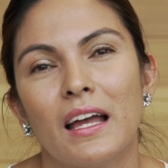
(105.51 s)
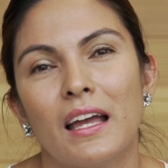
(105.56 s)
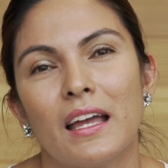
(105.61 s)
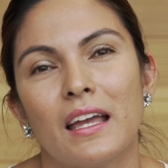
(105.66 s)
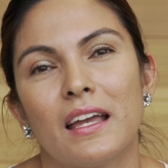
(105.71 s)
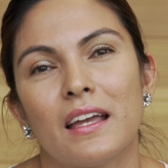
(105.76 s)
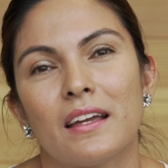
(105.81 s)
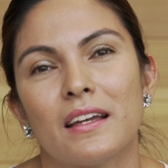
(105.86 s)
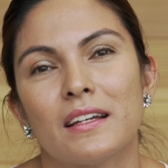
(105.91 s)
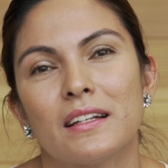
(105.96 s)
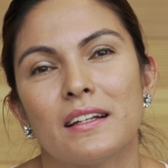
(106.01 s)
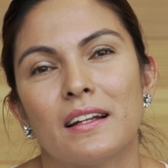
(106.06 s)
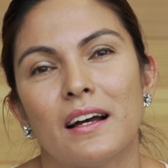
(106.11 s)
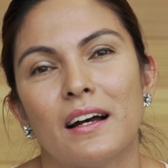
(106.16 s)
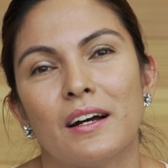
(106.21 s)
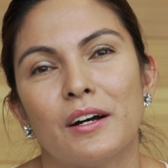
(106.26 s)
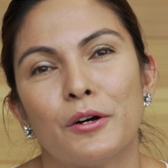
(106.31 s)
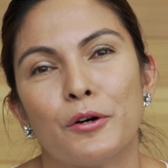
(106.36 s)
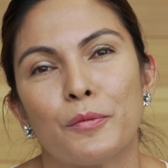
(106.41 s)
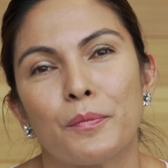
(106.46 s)
And
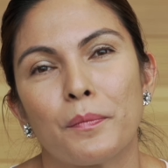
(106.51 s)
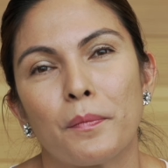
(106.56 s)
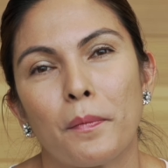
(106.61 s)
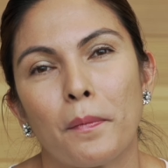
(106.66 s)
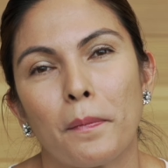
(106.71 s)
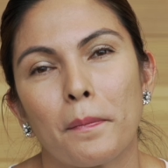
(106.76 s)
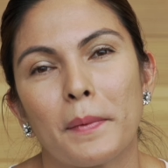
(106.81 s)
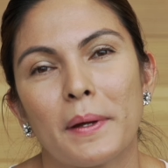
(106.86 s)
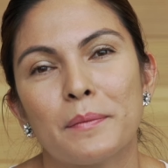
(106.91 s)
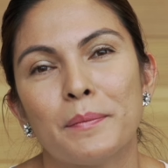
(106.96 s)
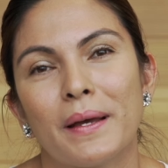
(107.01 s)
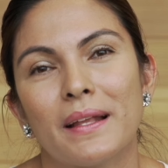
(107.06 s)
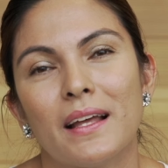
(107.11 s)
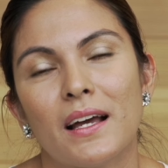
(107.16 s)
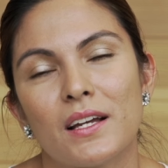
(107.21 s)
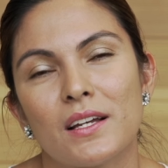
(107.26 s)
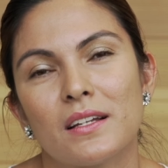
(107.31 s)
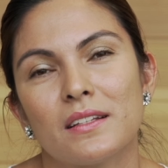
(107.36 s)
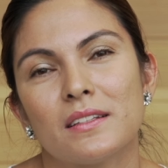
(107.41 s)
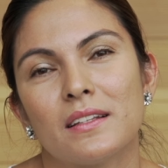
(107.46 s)
um, but my
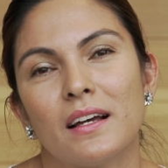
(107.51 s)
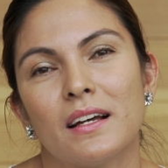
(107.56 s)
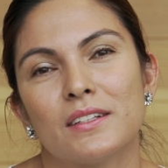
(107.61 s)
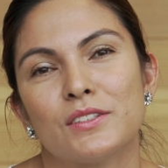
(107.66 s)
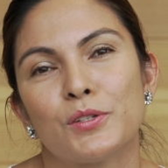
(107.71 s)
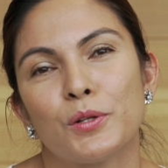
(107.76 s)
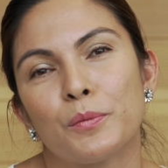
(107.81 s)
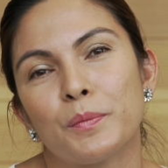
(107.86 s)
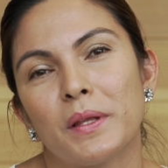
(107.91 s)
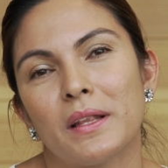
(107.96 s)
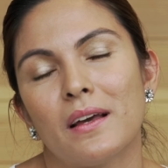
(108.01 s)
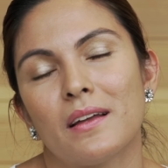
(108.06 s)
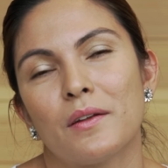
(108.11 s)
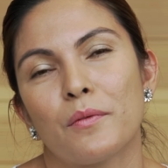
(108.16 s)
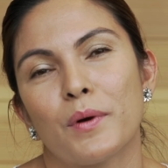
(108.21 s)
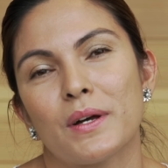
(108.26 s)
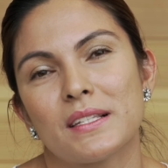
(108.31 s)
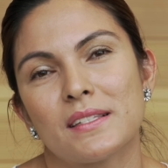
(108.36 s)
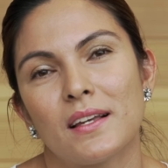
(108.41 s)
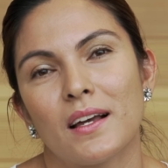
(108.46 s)
dad uh, told me that
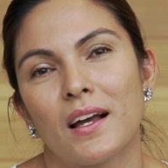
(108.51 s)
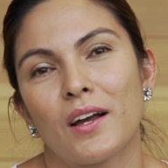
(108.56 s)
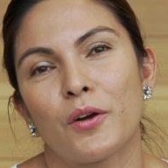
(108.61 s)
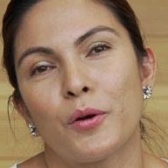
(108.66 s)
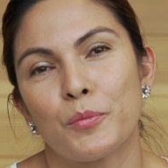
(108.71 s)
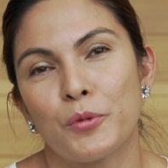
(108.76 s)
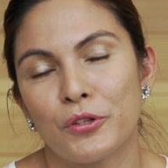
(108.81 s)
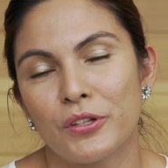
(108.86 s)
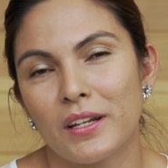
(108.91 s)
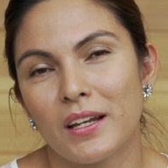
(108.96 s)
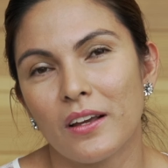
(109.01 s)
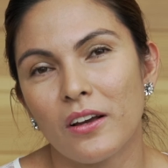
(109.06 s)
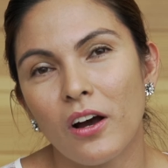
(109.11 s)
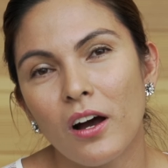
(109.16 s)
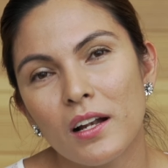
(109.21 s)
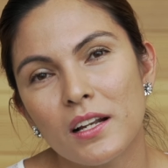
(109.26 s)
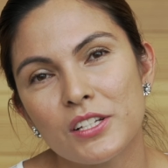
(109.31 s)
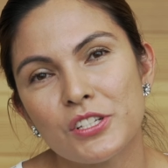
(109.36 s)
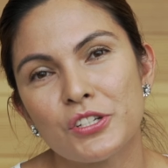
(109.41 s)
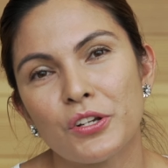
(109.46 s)
it was a community
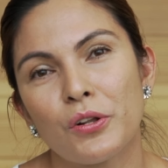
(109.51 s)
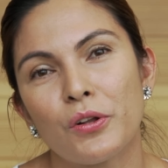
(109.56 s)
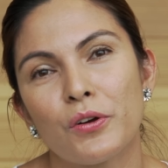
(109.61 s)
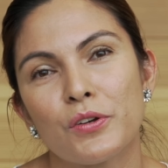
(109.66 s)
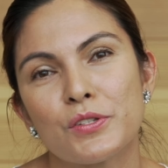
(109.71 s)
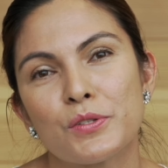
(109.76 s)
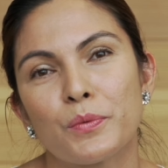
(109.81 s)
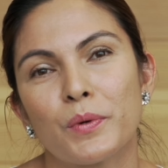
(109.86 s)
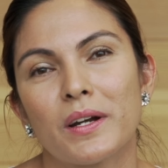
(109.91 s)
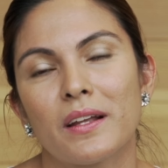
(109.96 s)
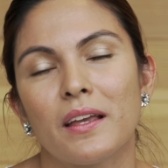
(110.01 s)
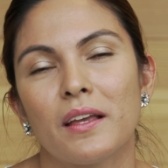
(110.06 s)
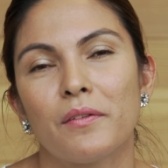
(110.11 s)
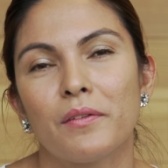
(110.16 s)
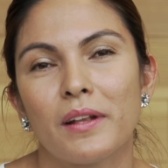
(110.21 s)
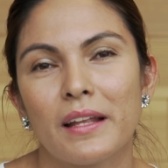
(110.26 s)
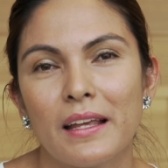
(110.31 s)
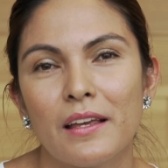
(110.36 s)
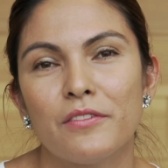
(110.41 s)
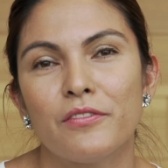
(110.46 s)
college close where he
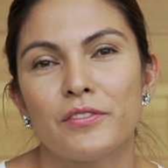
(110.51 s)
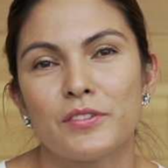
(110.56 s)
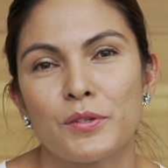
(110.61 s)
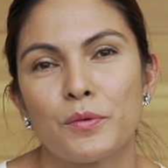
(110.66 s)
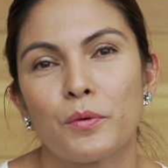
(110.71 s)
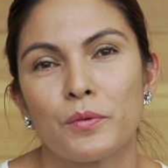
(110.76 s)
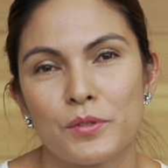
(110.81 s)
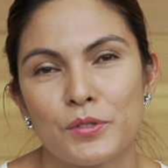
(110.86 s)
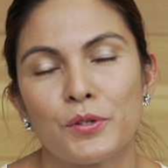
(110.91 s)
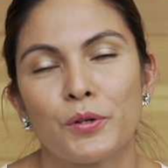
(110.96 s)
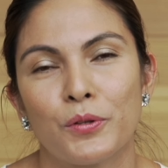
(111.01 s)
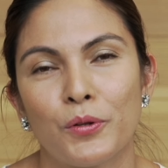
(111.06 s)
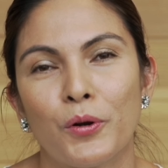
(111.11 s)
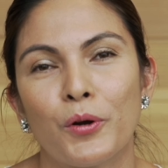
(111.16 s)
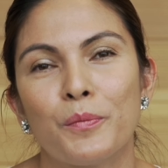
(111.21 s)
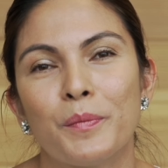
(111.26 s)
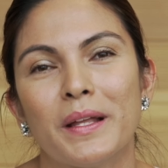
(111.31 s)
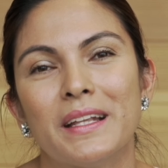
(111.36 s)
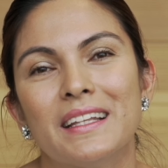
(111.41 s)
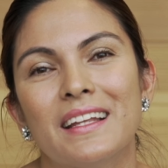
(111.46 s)
lived, so
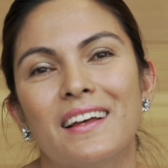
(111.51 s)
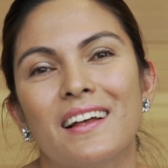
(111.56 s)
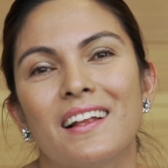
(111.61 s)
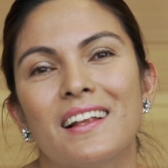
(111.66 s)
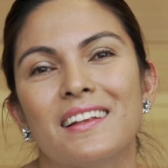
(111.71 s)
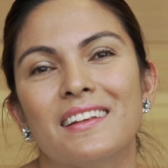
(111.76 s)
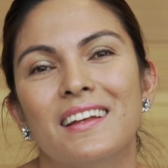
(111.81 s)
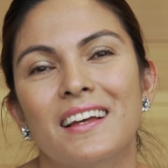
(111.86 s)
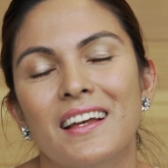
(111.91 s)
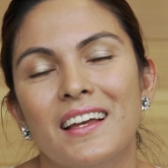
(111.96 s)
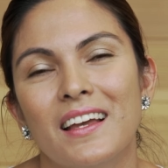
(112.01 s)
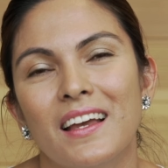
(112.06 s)
Normandale.